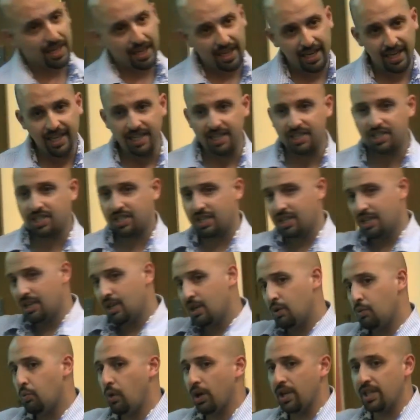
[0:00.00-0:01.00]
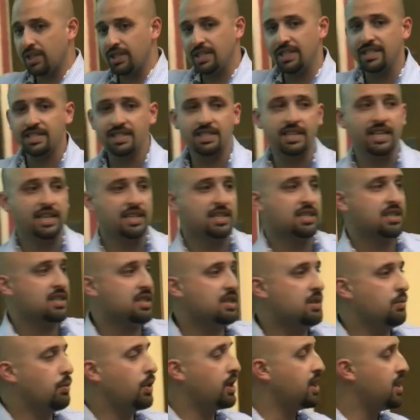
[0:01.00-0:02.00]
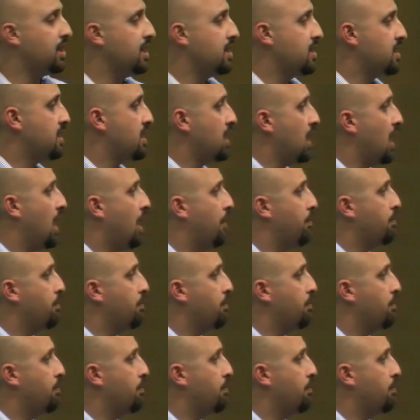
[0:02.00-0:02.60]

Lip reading: each one of these things, one of these